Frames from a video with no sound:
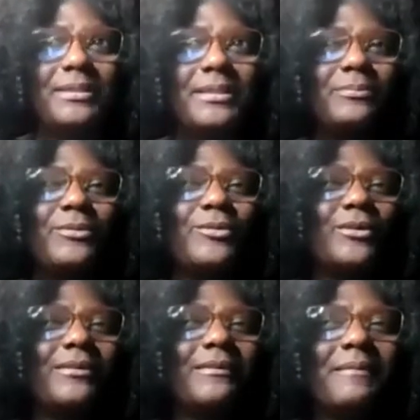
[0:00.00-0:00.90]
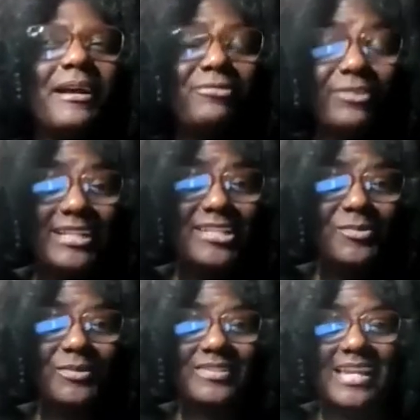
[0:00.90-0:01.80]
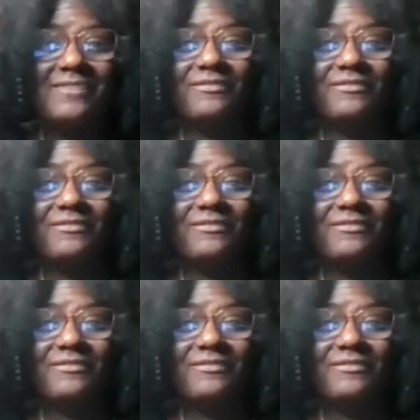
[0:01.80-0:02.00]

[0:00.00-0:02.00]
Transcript: people or my friends was like,